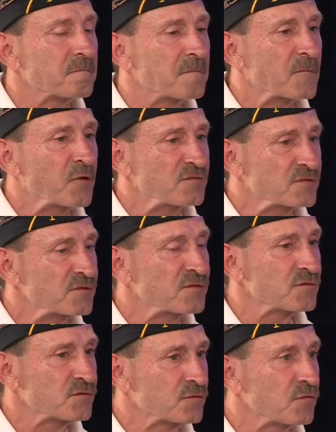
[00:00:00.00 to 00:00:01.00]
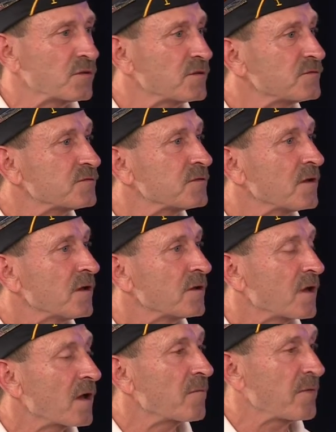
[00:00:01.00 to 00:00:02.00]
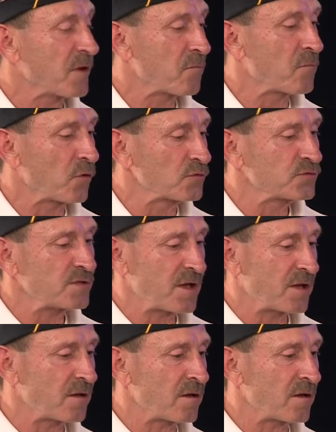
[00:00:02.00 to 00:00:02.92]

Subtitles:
transition students got up and they both sang